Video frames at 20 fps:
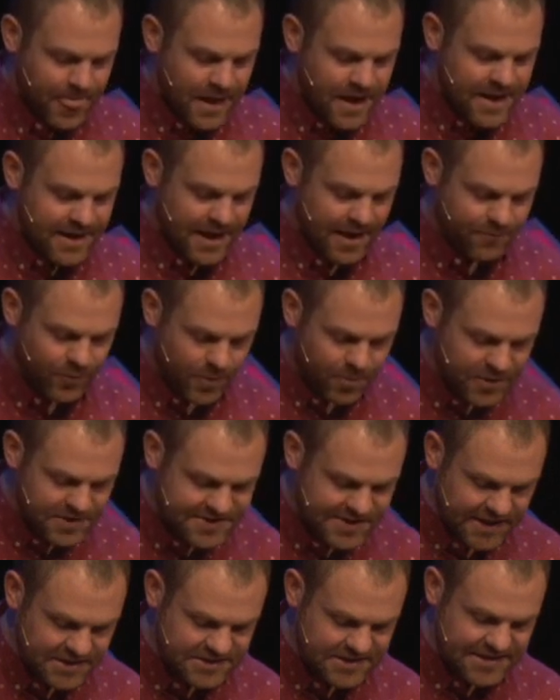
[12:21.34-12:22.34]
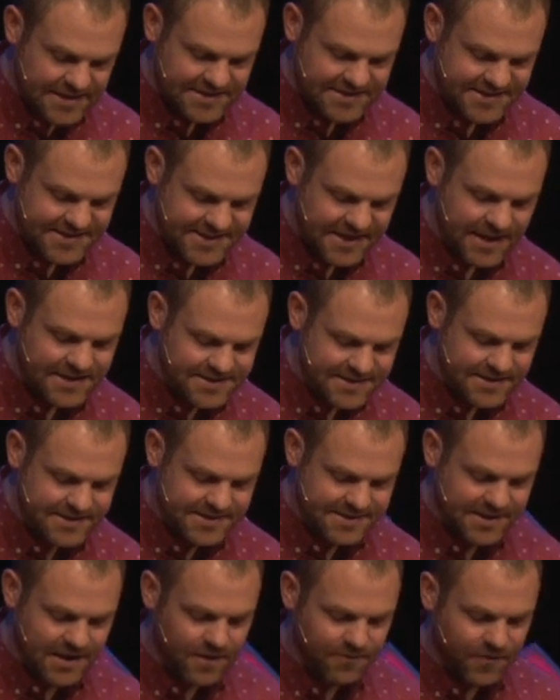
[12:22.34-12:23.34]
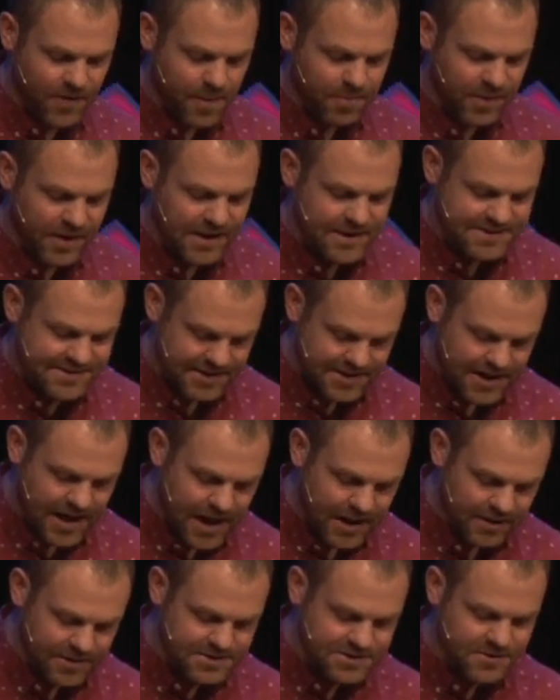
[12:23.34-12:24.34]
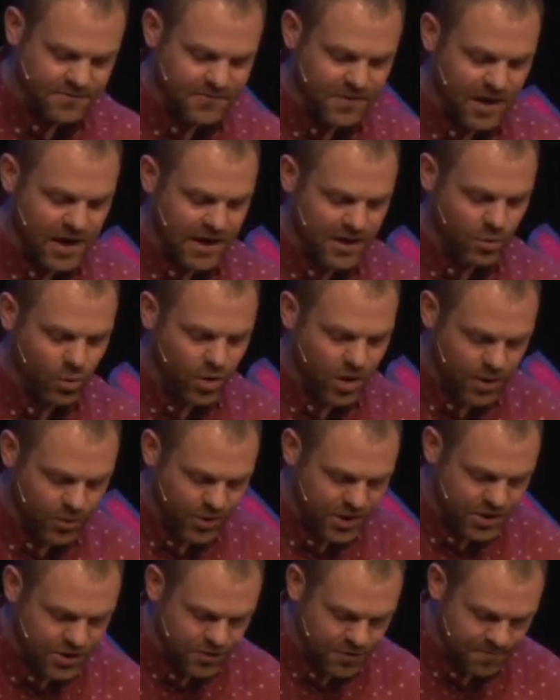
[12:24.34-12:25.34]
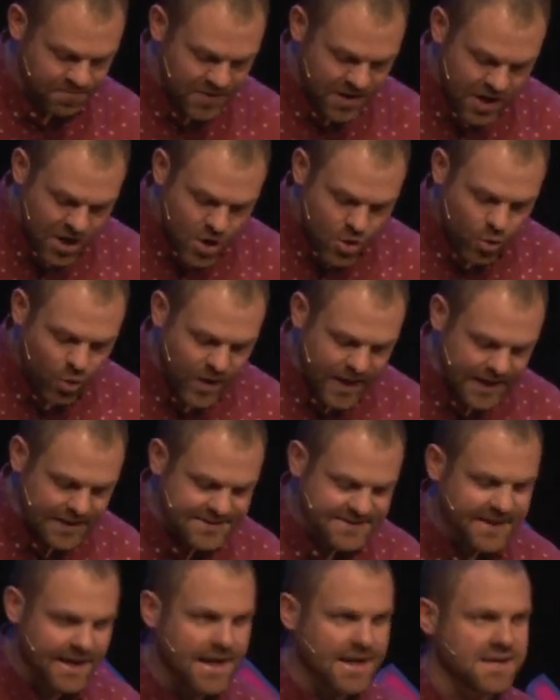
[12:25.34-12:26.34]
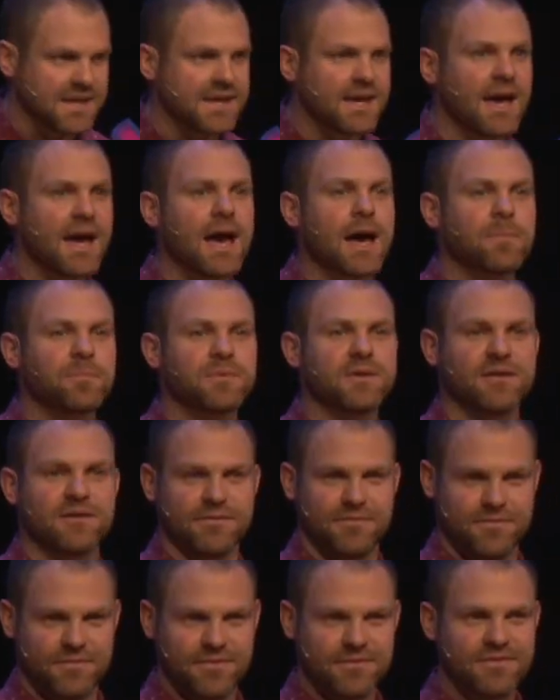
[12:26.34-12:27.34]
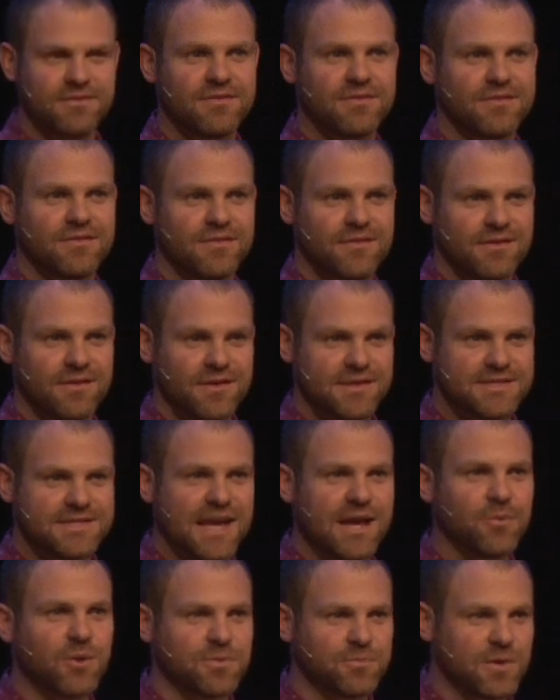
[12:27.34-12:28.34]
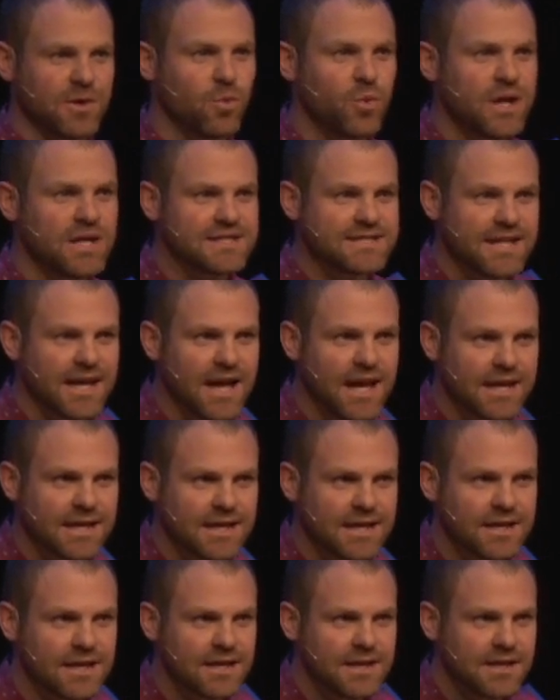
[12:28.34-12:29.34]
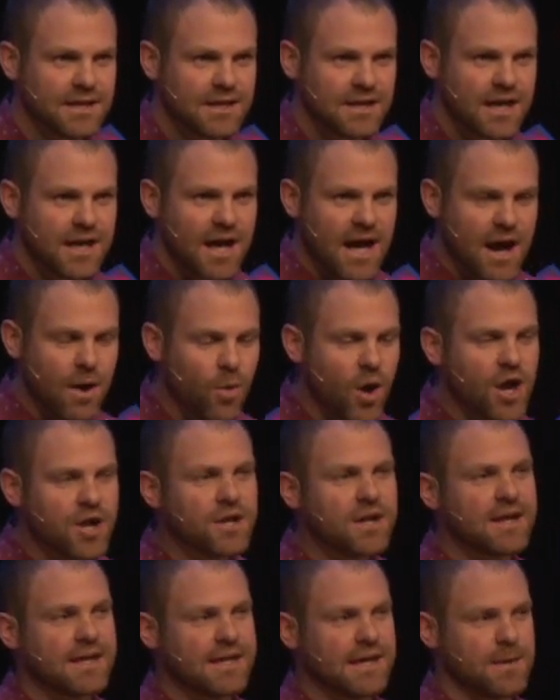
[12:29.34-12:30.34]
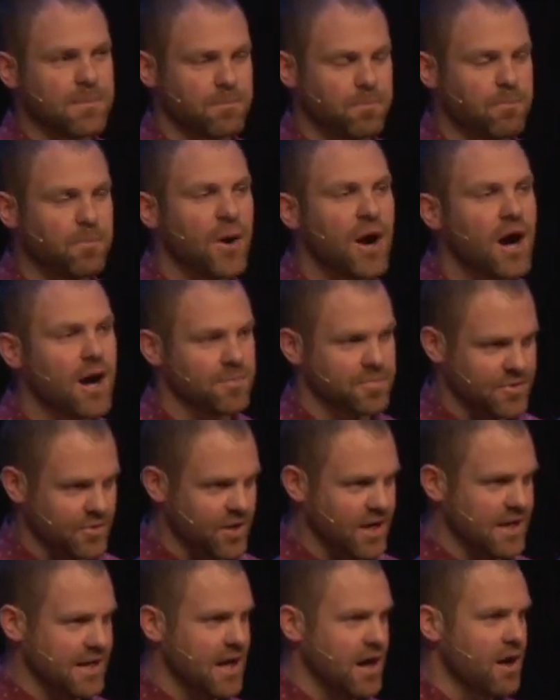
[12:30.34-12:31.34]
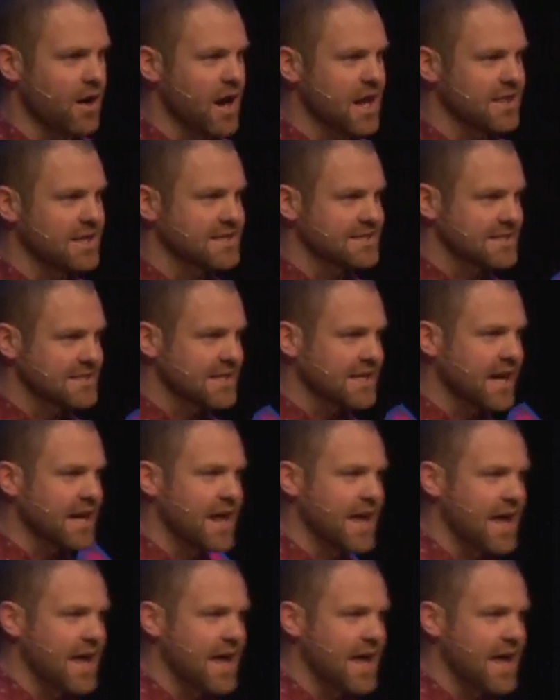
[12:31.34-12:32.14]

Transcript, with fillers: and every pretension that sets itself up against the knowledge of God. And what do we do? We take captive. Say it with me. We take I want you to get pumped right now, all right? This isn't gonna